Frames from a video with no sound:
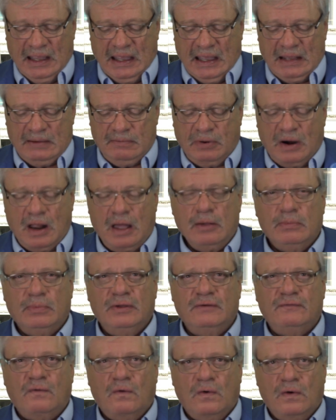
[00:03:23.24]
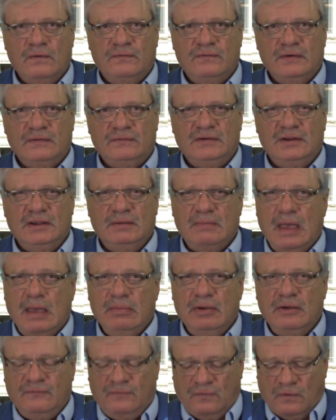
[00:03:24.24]
and probably 450,
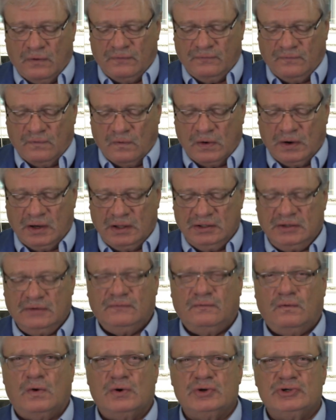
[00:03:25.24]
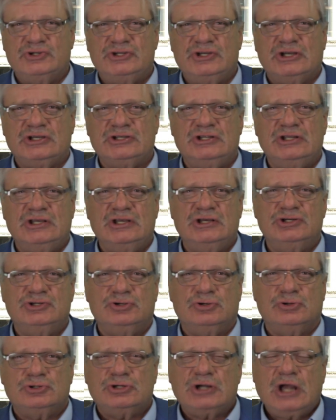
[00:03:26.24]
maybe 440 to 460 is
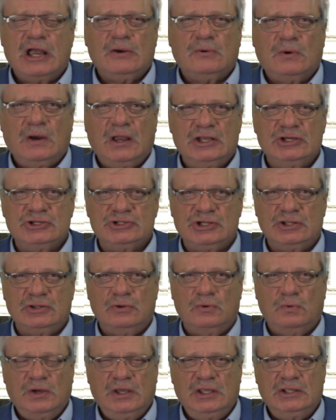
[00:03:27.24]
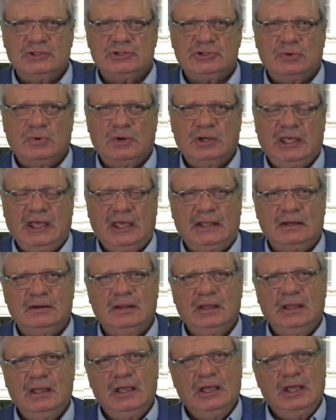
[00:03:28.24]
your tight range in the wheat. So again,
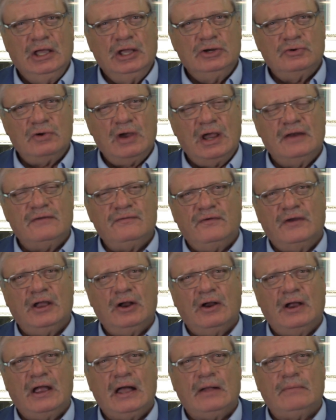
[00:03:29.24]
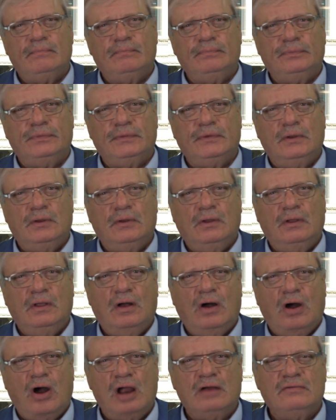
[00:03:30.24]
trying to figure out
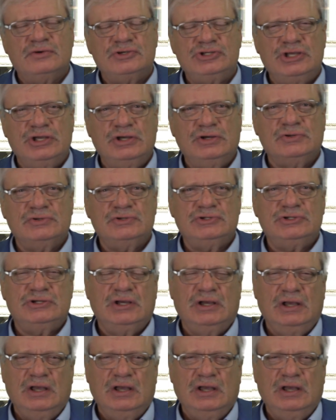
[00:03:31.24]
harvest yields,